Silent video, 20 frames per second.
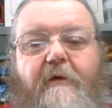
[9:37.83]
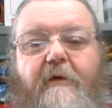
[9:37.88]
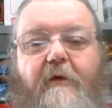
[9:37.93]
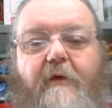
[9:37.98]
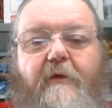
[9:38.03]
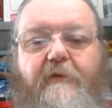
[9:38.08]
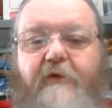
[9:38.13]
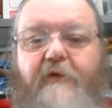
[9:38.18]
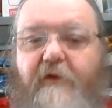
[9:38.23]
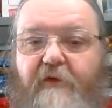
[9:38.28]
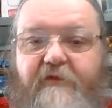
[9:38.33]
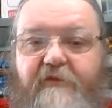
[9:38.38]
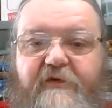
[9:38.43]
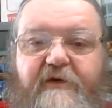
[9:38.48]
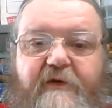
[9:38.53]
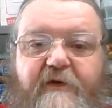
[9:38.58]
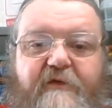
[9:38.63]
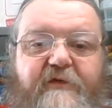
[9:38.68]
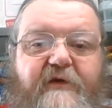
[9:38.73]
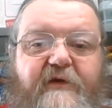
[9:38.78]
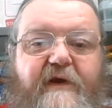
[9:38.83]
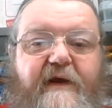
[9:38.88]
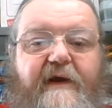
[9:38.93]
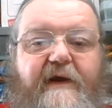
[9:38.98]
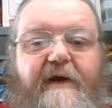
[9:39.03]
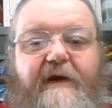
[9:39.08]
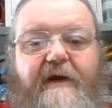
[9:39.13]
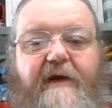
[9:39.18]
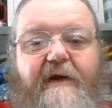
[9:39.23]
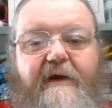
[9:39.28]
the continent,
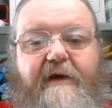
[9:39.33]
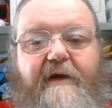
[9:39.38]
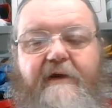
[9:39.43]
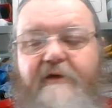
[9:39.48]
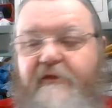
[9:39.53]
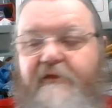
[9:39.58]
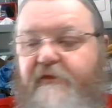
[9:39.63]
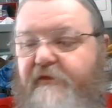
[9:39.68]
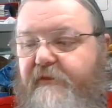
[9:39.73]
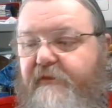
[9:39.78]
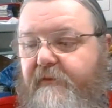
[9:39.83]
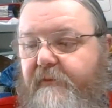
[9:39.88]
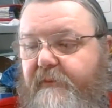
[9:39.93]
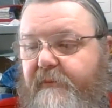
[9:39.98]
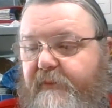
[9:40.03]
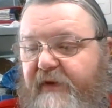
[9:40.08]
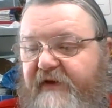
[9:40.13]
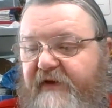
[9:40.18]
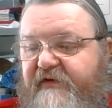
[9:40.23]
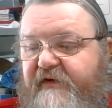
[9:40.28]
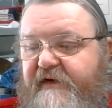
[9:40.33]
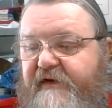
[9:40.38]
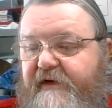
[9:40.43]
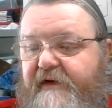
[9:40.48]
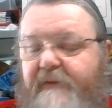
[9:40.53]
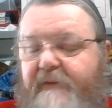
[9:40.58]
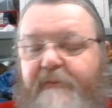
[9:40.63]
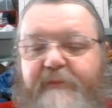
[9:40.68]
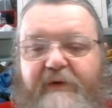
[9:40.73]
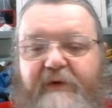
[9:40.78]
and
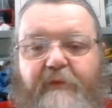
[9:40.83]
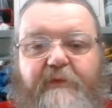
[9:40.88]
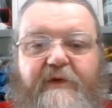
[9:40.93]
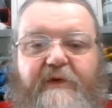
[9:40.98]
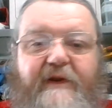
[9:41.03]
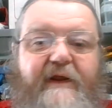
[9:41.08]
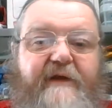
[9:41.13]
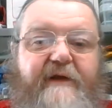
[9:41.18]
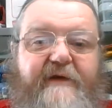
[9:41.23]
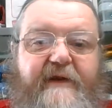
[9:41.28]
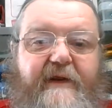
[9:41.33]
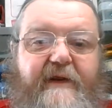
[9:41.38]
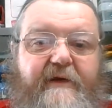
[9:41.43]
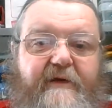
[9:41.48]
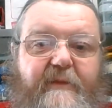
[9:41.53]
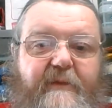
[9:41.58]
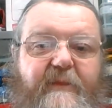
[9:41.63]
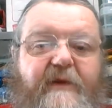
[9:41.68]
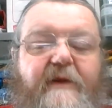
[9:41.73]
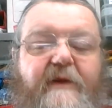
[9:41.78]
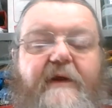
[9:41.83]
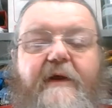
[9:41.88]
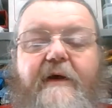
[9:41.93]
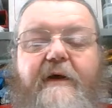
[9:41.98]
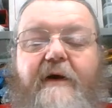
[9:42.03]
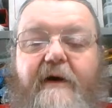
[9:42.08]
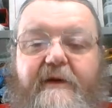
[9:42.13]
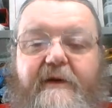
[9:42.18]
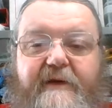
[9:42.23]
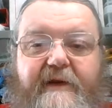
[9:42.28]
basically build a land kingdom.
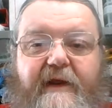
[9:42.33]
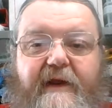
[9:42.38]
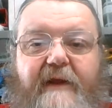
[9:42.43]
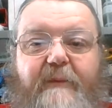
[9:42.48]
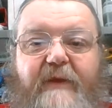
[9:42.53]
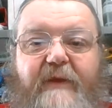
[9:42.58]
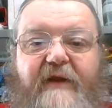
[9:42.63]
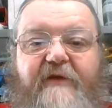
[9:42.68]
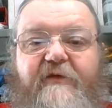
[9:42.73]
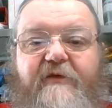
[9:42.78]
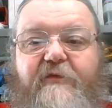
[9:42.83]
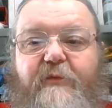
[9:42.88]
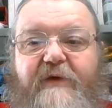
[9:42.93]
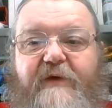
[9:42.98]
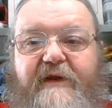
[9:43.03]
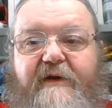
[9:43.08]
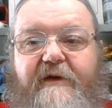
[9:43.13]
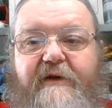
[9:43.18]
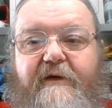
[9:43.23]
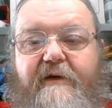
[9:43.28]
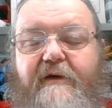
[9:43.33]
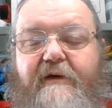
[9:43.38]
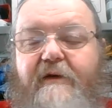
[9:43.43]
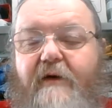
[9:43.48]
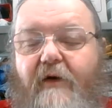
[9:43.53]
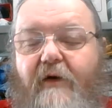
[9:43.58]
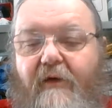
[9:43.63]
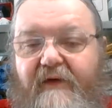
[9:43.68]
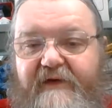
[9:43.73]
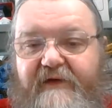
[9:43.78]
And the game ends when
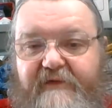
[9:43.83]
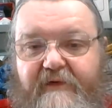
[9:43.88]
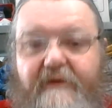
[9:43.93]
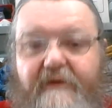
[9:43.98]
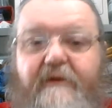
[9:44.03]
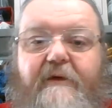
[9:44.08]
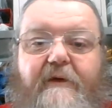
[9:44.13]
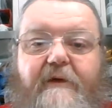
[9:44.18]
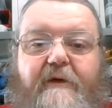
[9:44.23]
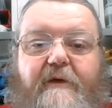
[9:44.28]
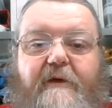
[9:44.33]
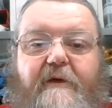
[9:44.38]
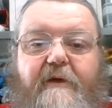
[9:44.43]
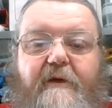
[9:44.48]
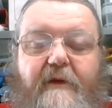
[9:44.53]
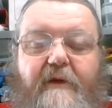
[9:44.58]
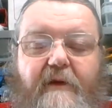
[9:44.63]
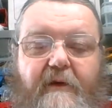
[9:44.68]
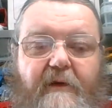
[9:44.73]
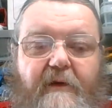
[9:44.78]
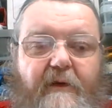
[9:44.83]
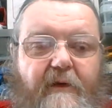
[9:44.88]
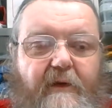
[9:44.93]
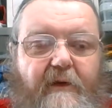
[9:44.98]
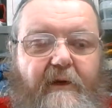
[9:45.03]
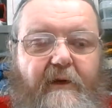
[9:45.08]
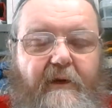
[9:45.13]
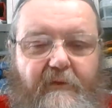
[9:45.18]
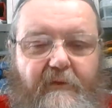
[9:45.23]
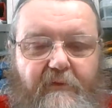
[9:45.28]
either
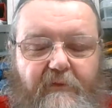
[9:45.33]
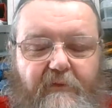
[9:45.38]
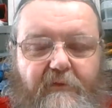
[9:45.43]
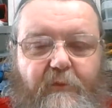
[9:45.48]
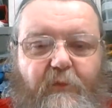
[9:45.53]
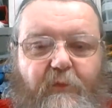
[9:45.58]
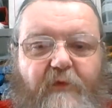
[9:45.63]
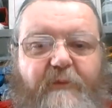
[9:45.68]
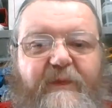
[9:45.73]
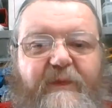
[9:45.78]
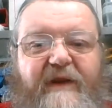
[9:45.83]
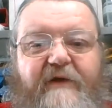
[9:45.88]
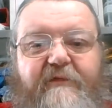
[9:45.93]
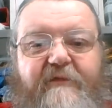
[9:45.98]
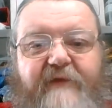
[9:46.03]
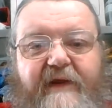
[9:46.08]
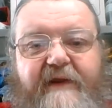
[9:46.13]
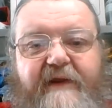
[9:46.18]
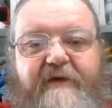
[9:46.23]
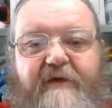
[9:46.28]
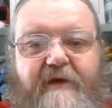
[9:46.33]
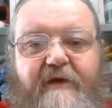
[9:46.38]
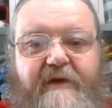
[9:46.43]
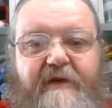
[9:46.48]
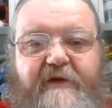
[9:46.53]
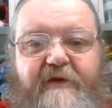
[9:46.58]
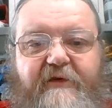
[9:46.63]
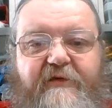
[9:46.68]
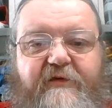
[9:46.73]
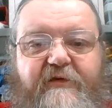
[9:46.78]
the would-be invader
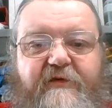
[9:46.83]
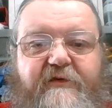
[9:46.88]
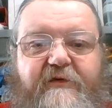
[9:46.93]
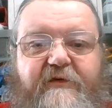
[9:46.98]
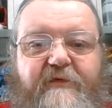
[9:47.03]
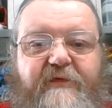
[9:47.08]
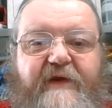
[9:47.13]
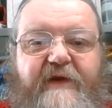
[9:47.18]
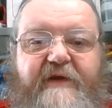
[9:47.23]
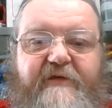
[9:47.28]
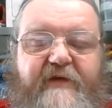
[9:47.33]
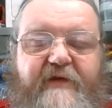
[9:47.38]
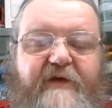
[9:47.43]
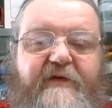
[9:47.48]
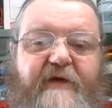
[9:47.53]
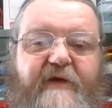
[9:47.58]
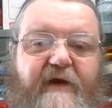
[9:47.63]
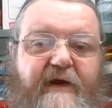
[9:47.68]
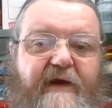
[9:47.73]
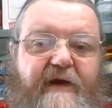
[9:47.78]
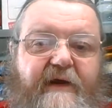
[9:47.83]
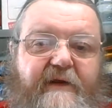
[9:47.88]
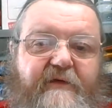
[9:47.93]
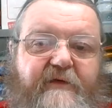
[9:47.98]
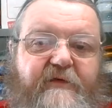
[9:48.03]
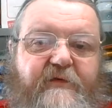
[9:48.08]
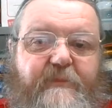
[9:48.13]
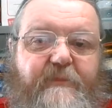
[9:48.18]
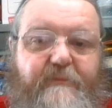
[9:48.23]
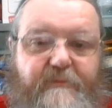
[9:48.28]
is defeated
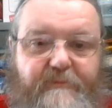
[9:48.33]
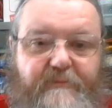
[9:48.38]
and